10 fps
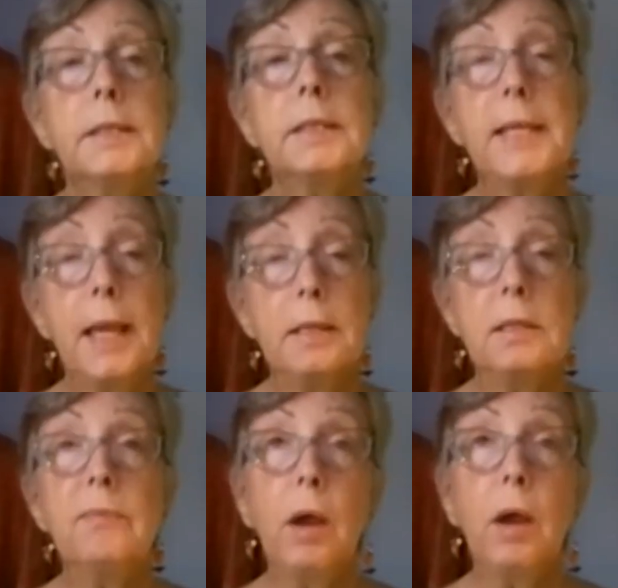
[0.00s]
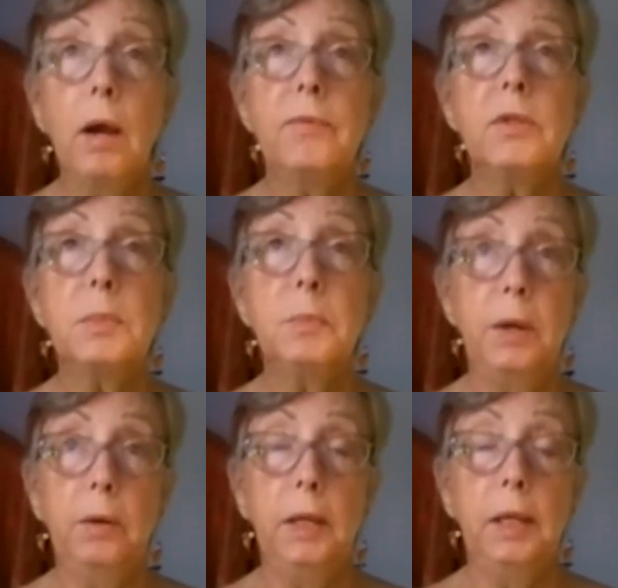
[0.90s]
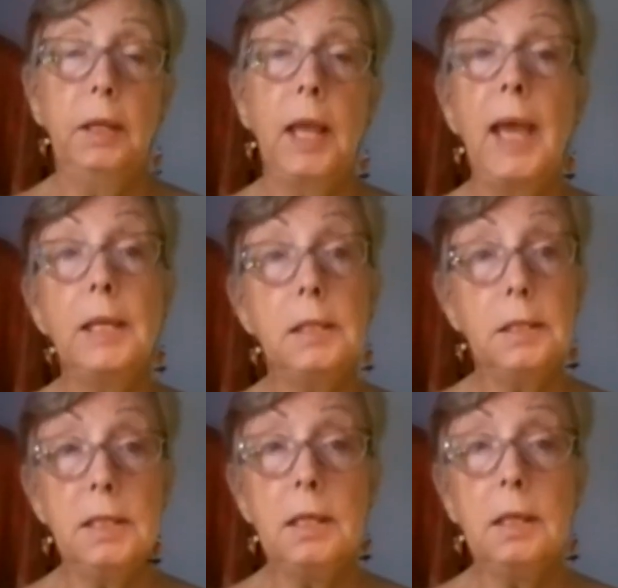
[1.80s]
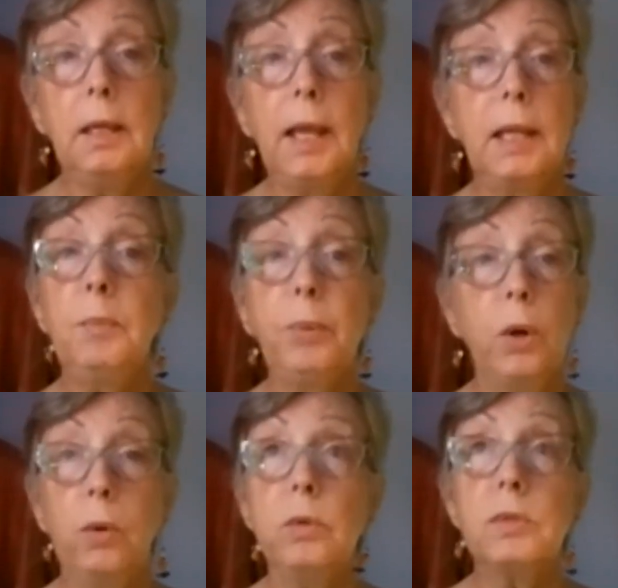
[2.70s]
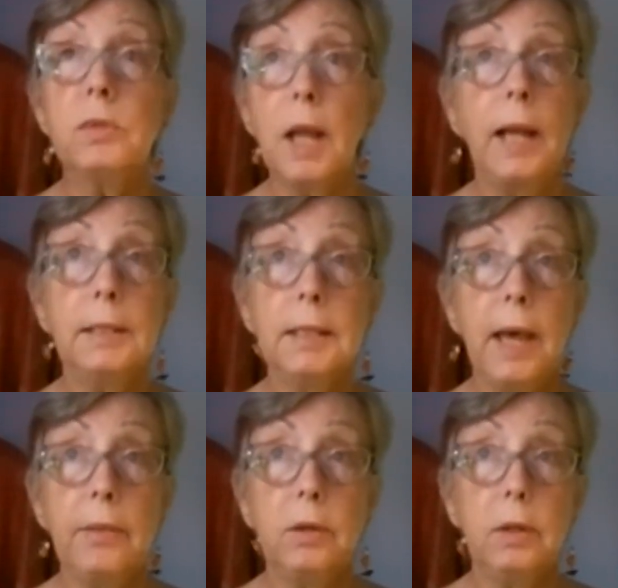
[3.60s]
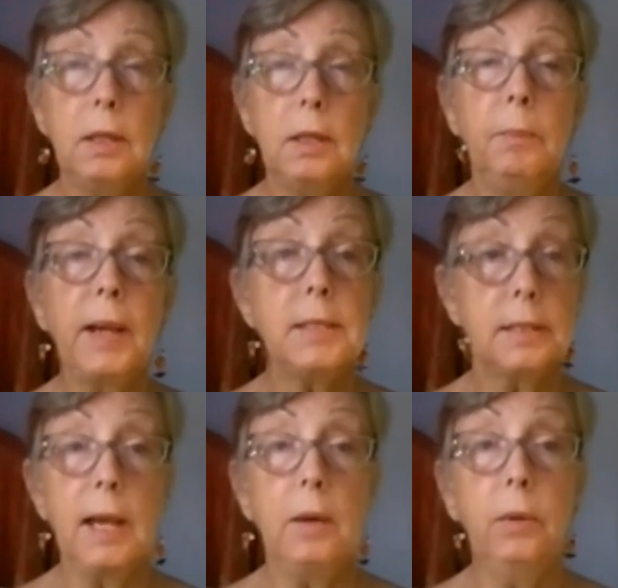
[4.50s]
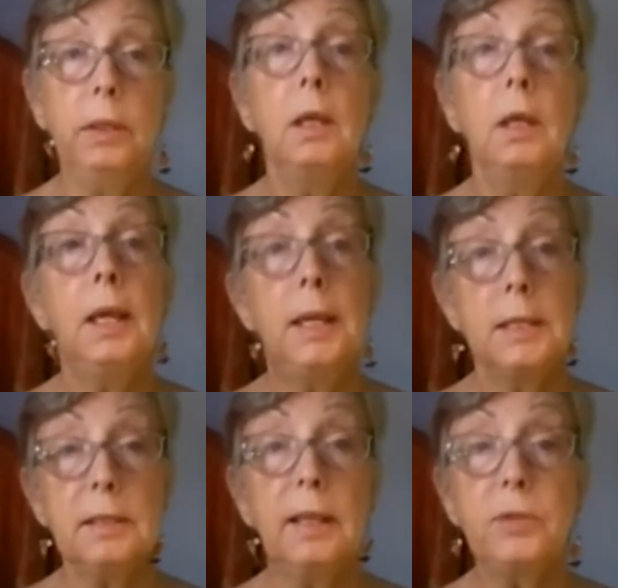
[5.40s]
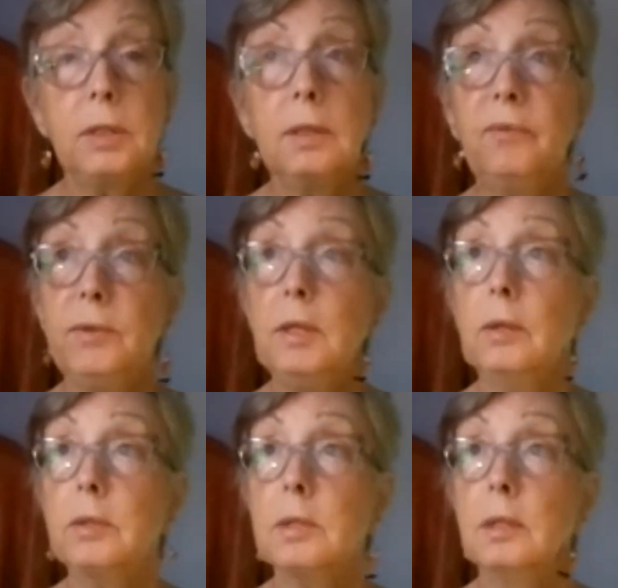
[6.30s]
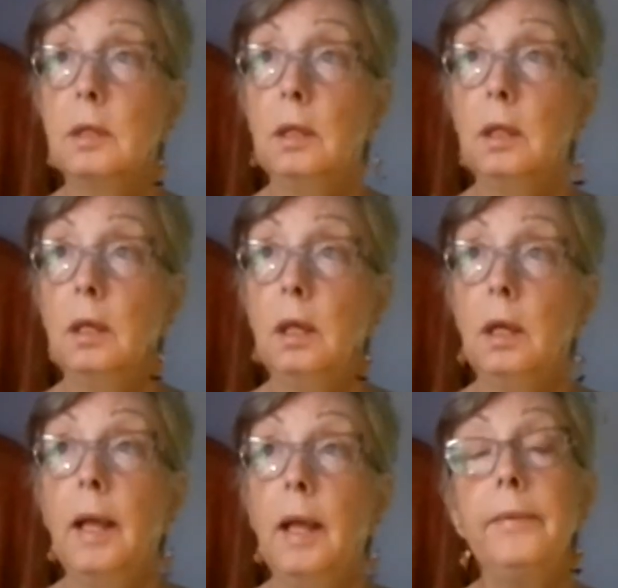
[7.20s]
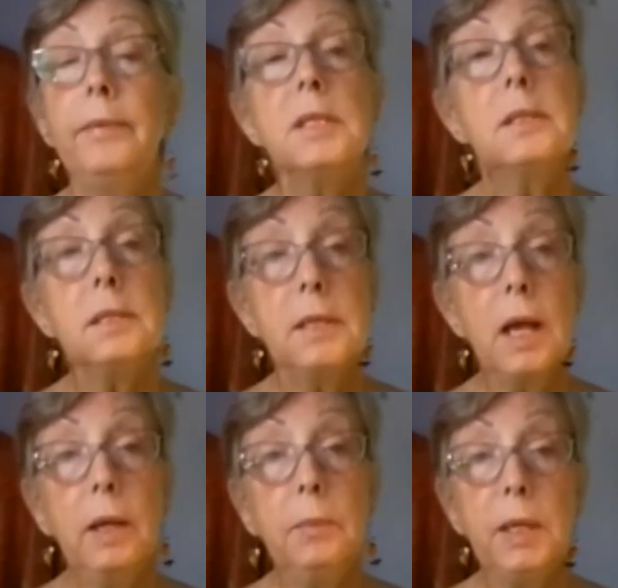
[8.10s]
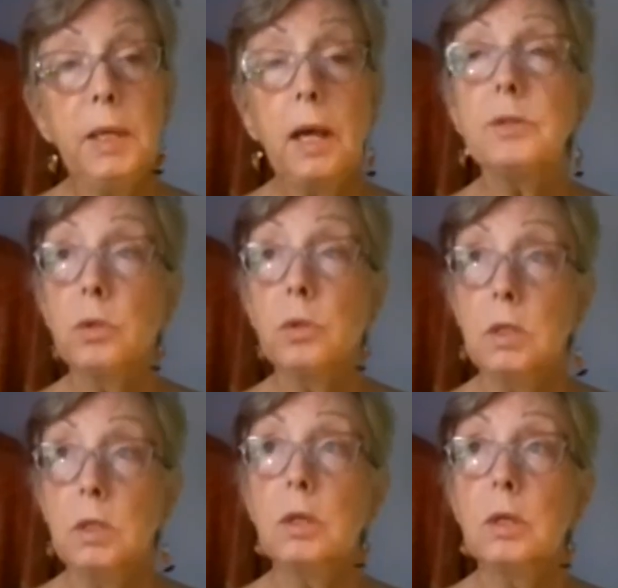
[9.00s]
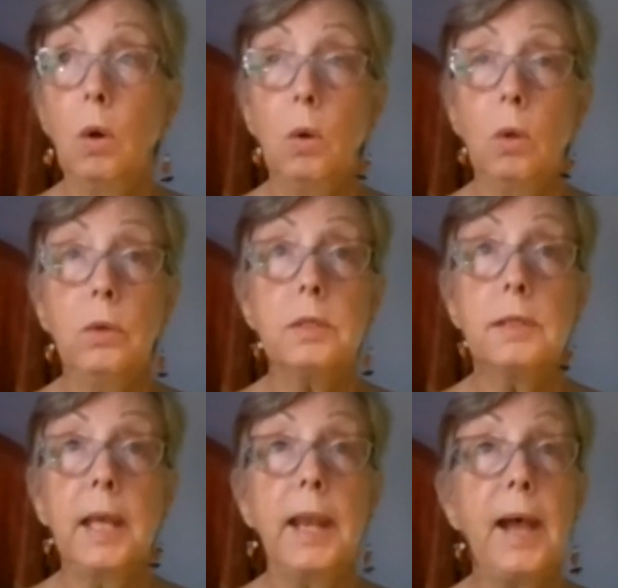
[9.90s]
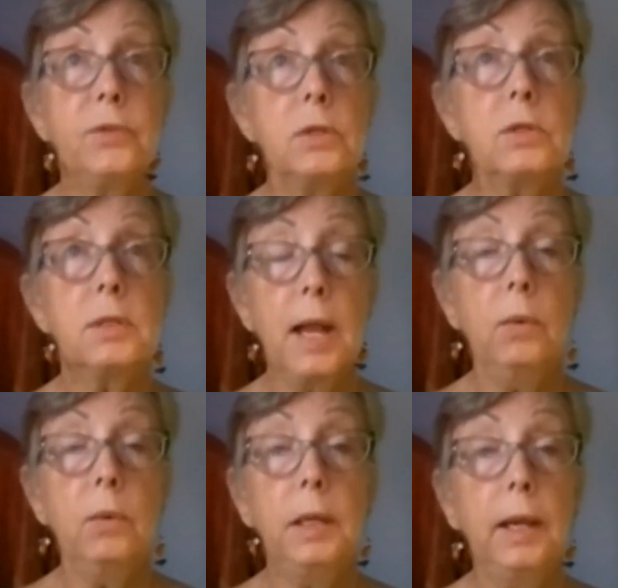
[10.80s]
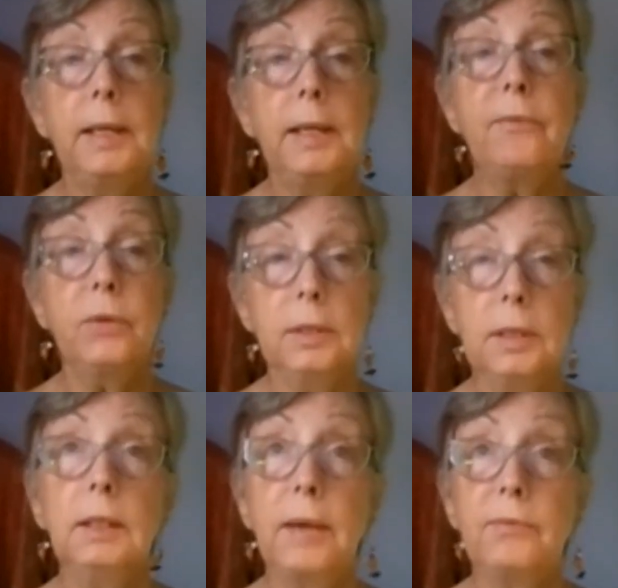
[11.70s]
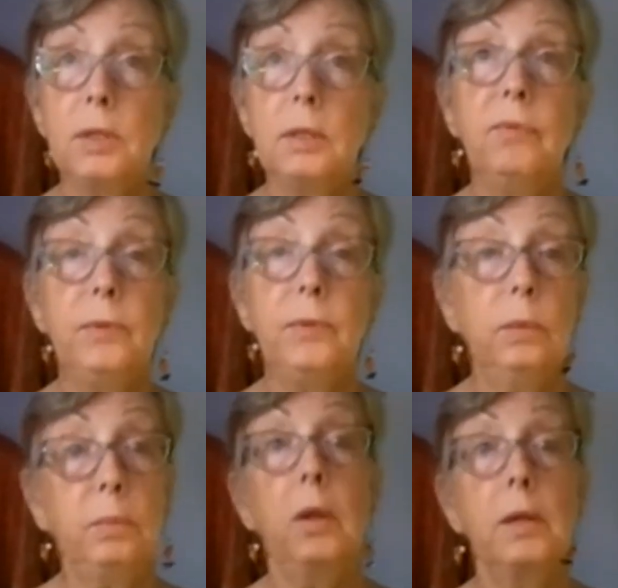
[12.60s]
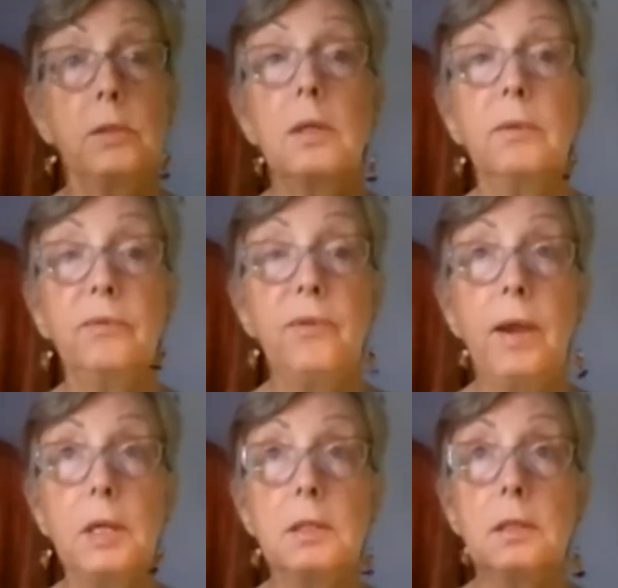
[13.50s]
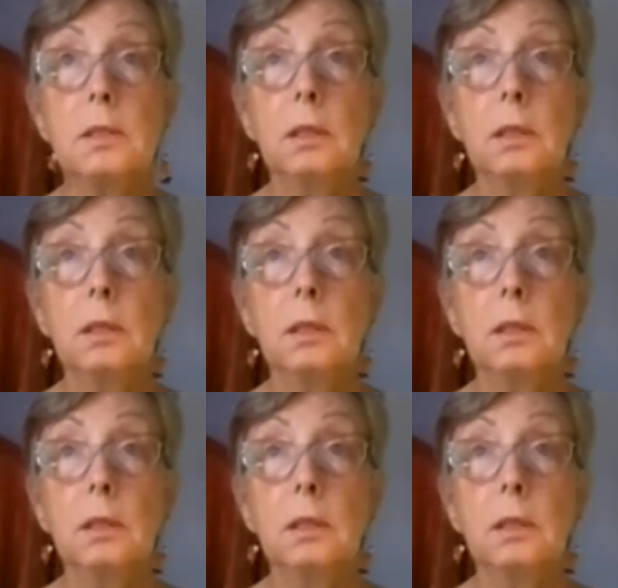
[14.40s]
the end of the harvest period, and indeed, any produce not gathered in by Samhain is left in the fields. This is done because tradition holds that after Samhain night, everything left in the field belongs to the fairies.